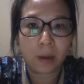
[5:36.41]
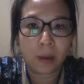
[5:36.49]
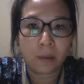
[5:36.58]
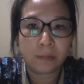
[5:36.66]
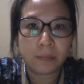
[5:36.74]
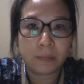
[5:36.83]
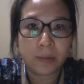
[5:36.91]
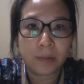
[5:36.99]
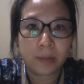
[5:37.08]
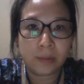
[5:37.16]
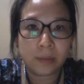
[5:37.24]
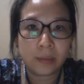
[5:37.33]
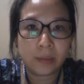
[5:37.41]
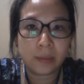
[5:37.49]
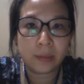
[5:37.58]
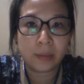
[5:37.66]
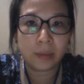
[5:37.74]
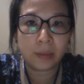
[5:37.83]
represent
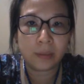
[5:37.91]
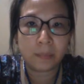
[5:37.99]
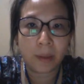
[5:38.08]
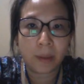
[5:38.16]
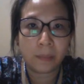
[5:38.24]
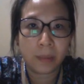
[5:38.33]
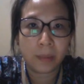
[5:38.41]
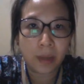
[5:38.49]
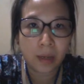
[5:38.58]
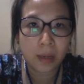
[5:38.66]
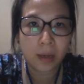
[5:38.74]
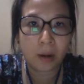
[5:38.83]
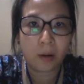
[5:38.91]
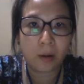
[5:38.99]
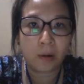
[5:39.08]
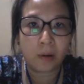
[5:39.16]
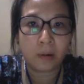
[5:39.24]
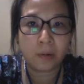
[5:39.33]
the public or
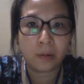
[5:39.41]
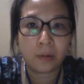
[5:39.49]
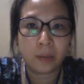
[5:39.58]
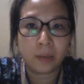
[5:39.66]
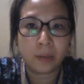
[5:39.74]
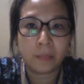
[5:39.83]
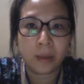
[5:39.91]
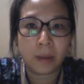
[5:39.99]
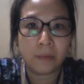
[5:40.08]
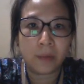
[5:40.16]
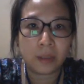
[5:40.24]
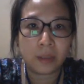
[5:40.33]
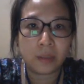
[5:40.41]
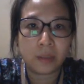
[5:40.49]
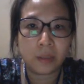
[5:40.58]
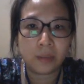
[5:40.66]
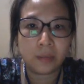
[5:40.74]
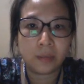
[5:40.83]
the manufacturing
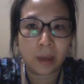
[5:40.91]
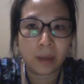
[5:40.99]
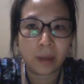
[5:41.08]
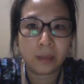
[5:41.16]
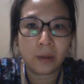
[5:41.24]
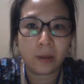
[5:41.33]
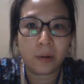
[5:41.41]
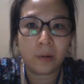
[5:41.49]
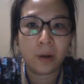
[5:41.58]
side, or